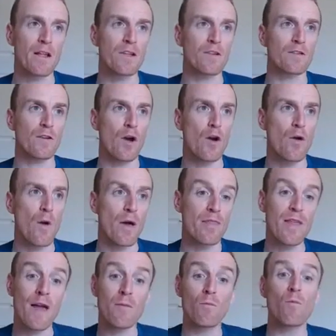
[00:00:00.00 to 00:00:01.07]

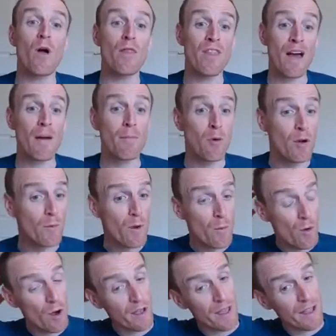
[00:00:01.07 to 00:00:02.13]
then at that point, we're
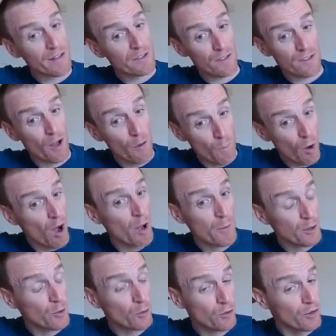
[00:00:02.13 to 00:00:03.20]
working into what I
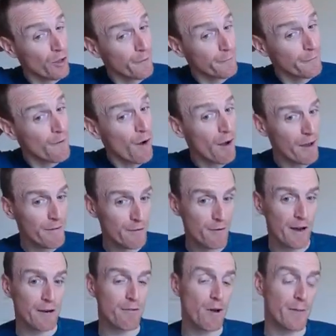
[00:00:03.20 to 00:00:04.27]
would call zone 5, your
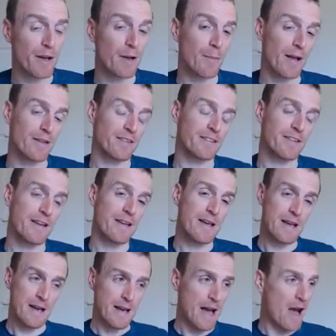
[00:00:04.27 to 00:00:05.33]
anaerobic capacity,
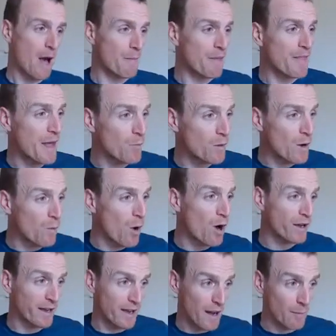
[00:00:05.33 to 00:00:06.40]
and then we're
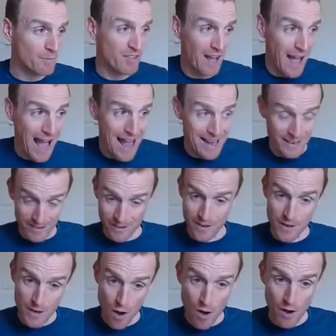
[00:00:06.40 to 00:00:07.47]
working up to 8
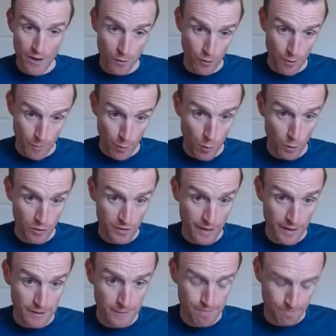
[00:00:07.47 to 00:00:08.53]
and 9 on the ball
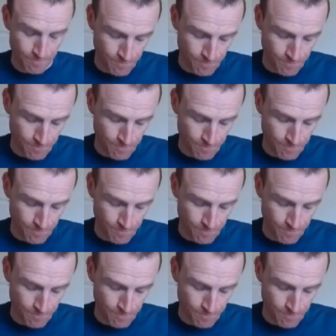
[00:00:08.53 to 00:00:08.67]
scale.